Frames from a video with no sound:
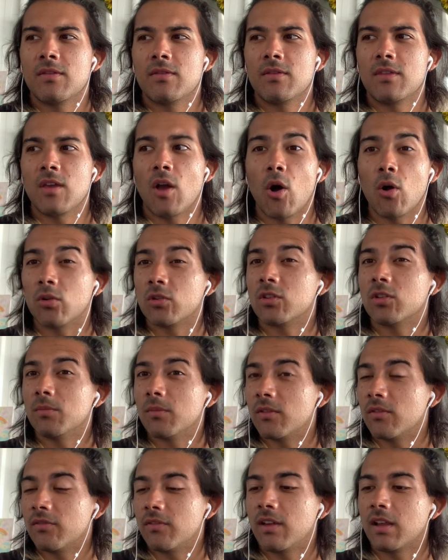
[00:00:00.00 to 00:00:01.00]
the
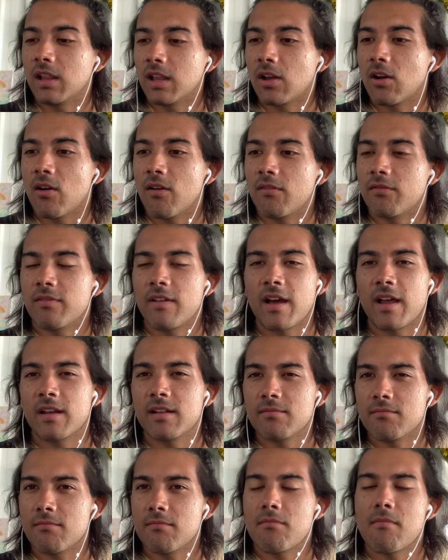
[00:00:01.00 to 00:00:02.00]
ultimate feeling of that
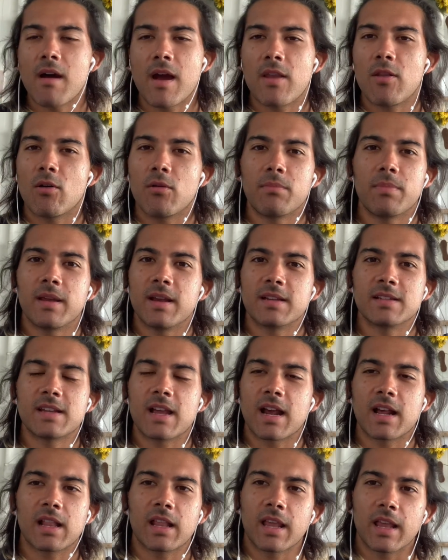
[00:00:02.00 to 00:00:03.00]
might not be
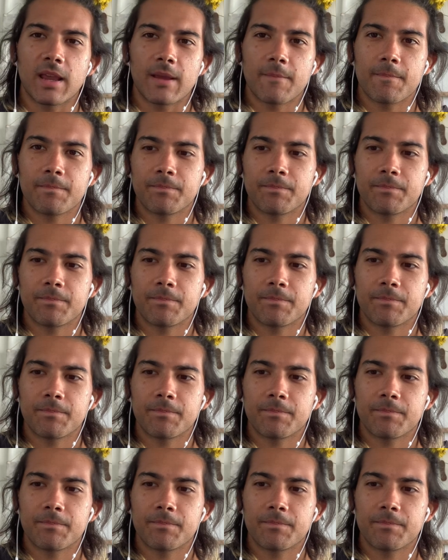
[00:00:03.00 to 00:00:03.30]
exactly